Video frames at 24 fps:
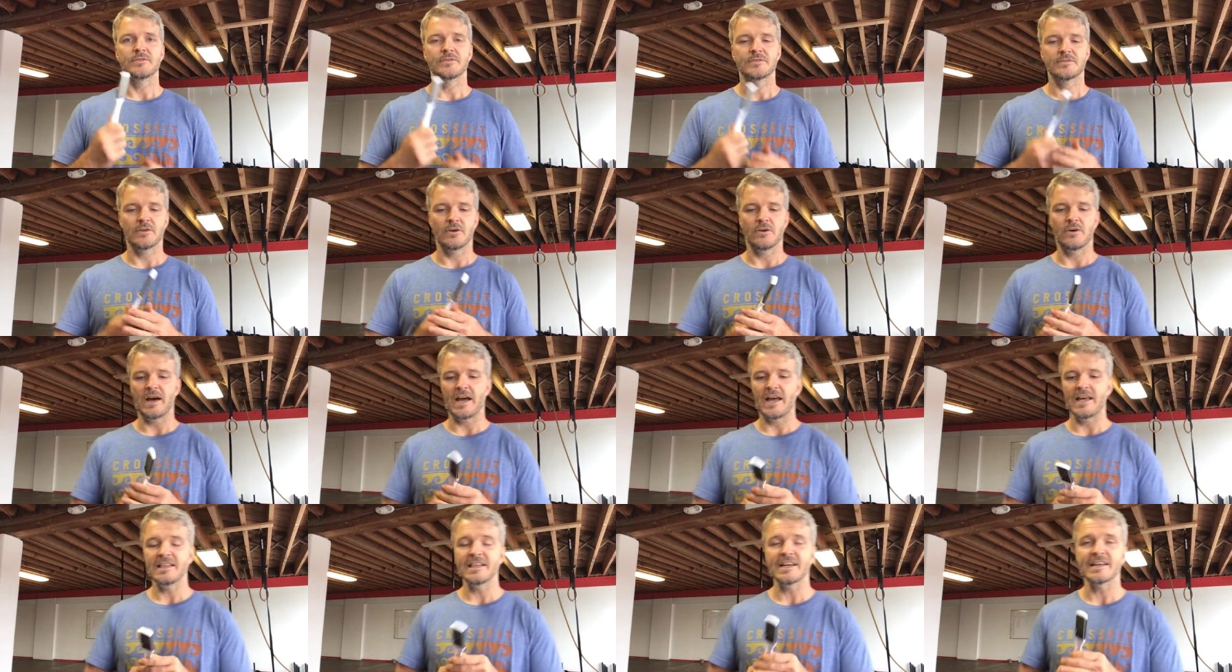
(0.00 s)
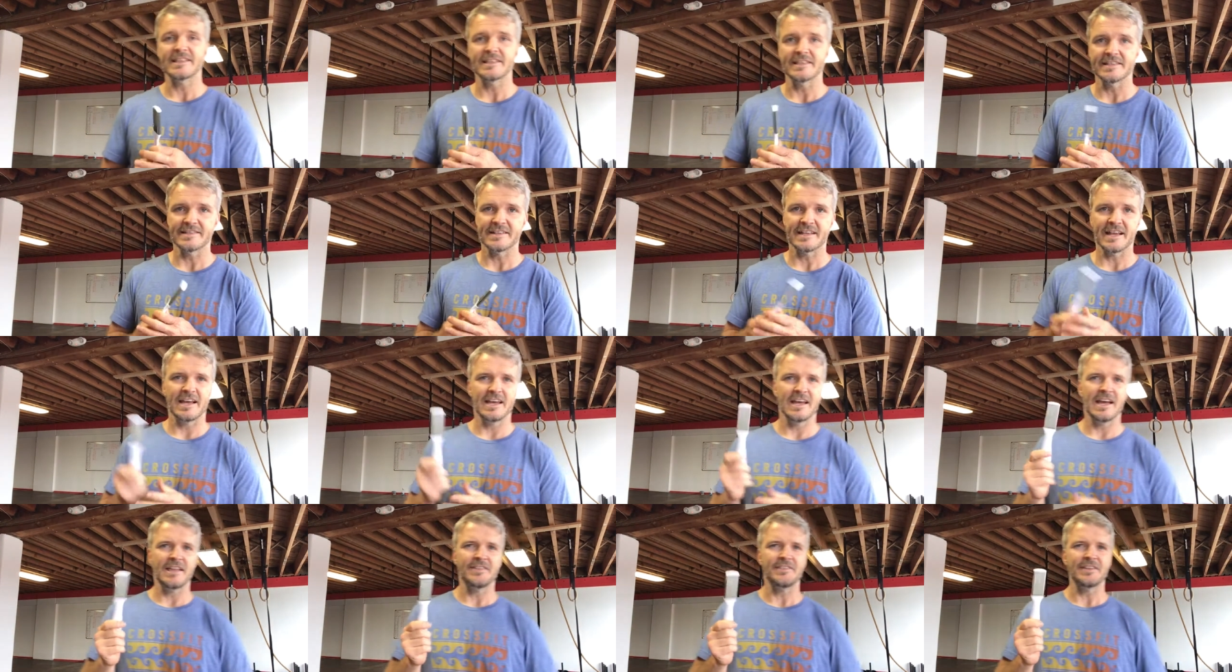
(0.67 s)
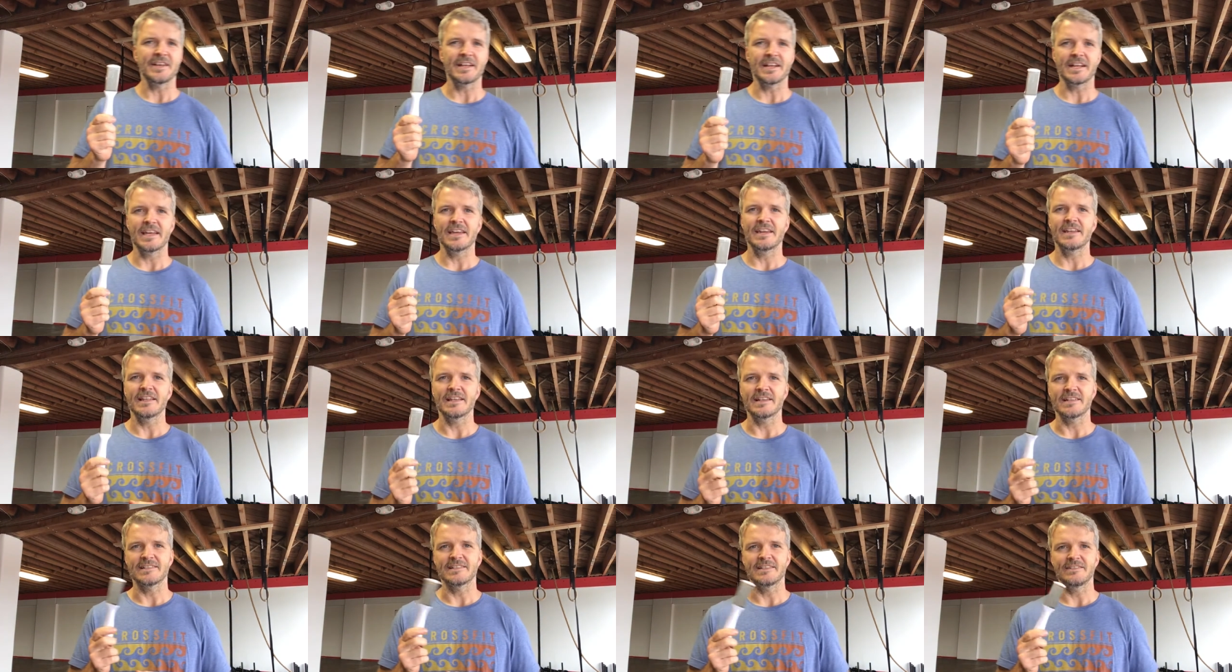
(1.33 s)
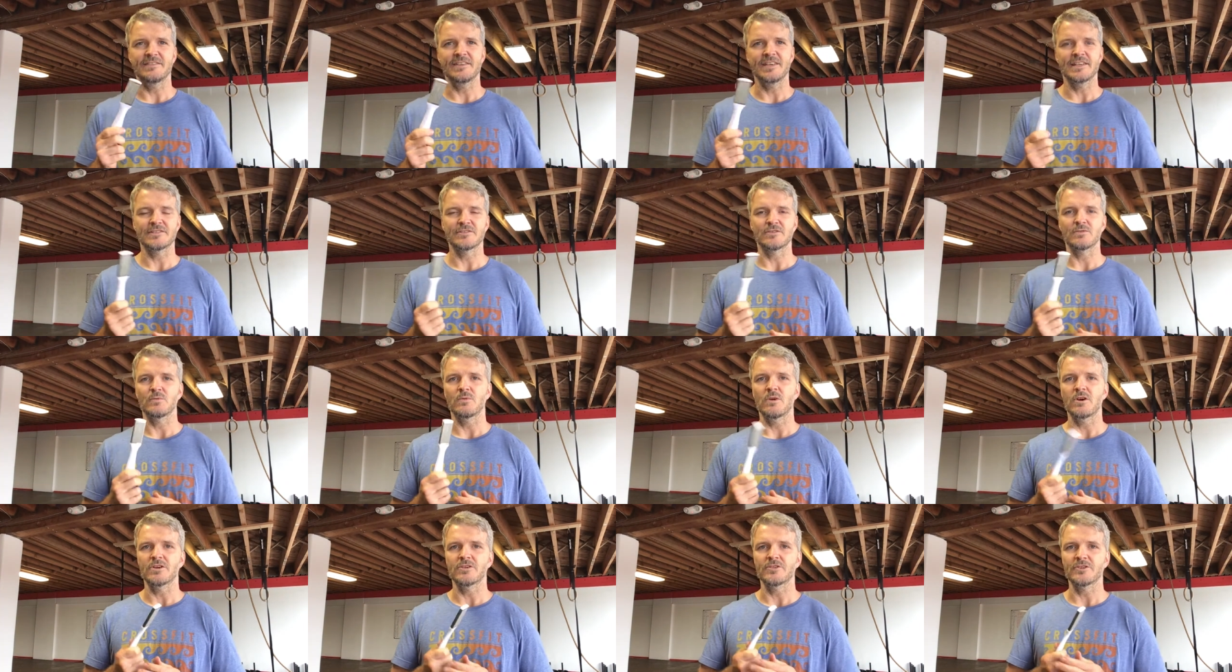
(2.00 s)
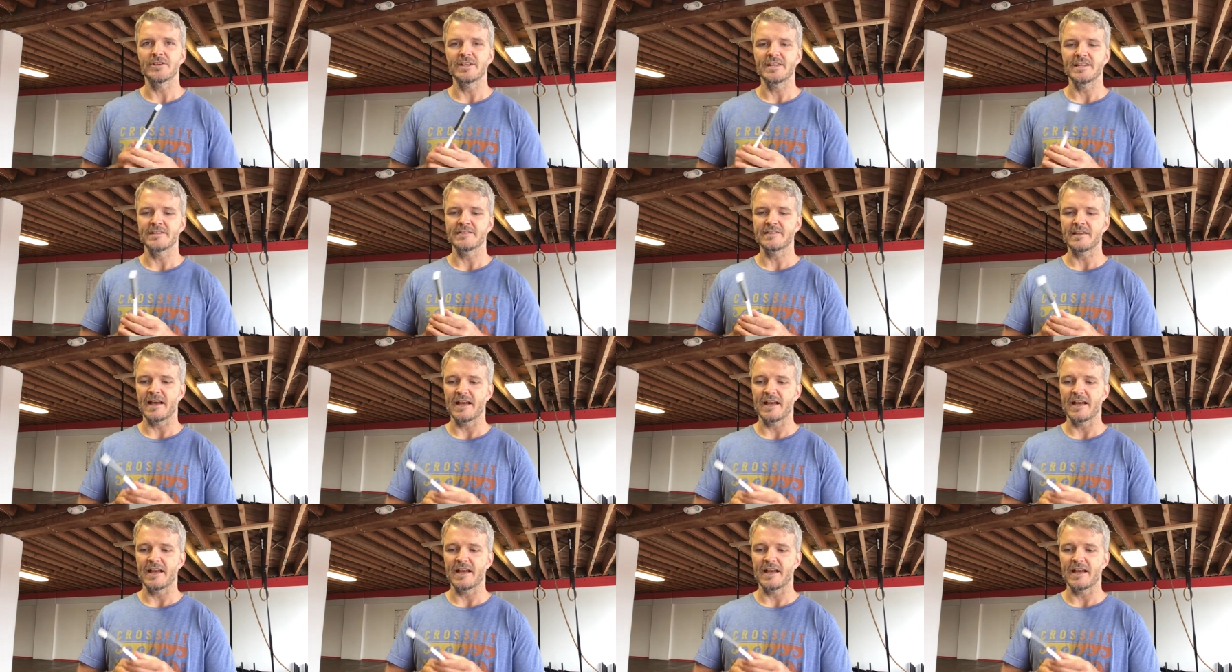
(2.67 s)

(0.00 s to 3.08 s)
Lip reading: So I like this guy. I think I got it like CVS or Walgreens.